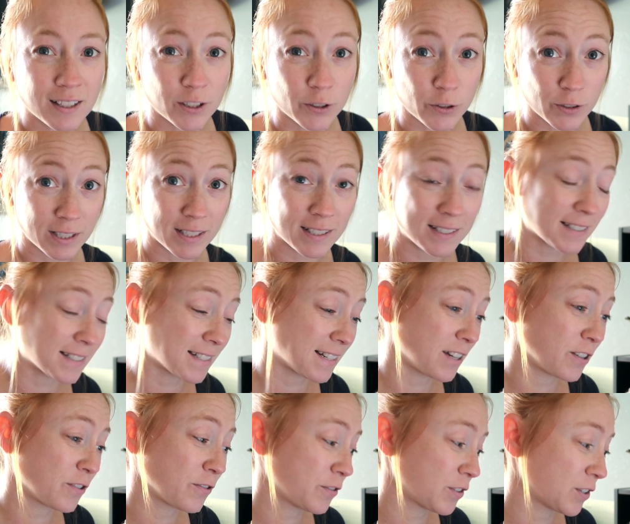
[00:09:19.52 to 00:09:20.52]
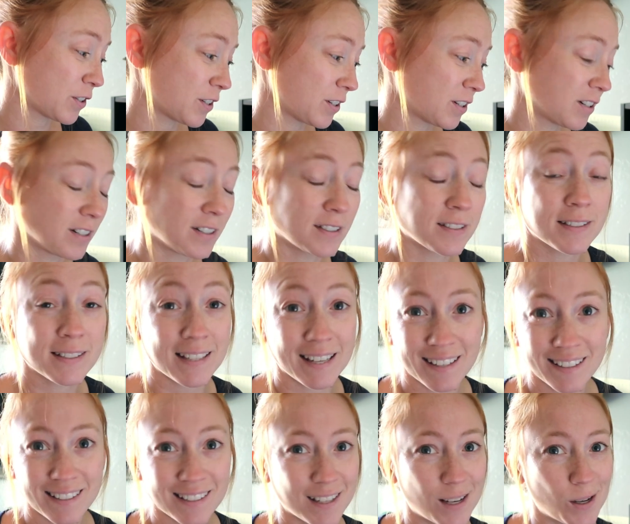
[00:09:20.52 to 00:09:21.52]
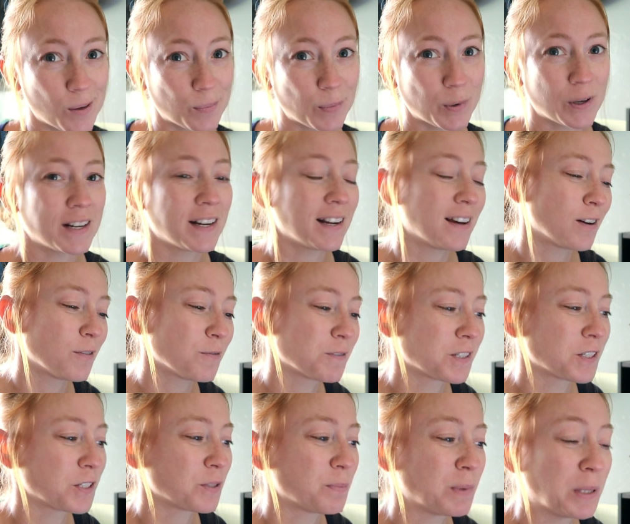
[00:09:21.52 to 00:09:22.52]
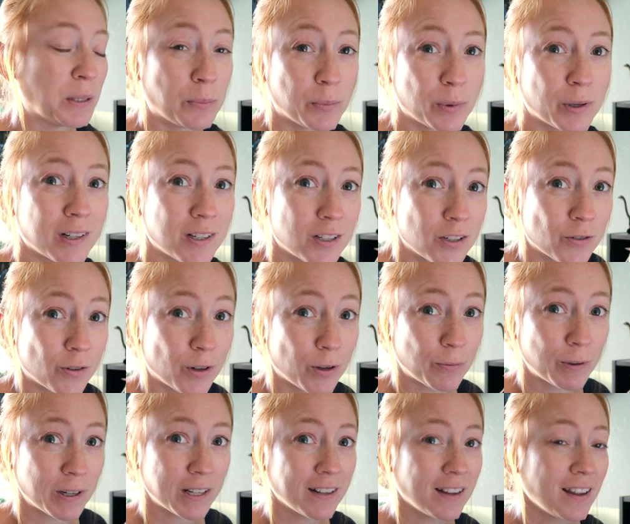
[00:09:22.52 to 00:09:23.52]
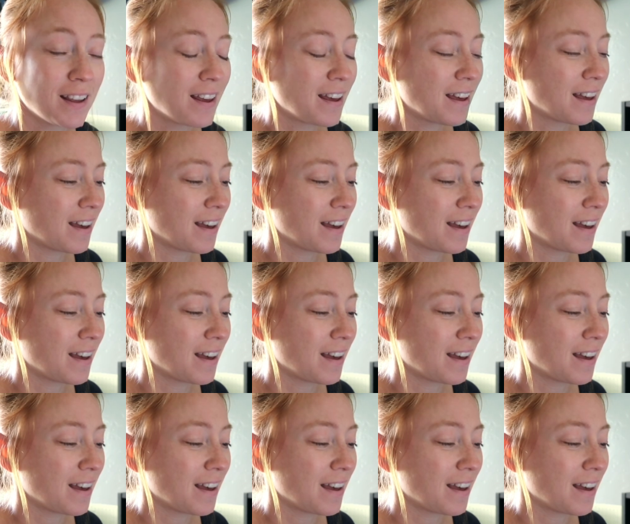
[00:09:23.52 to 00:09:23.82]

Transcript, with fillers: Lucy is down for her second nap right now, which should be a pretty short one.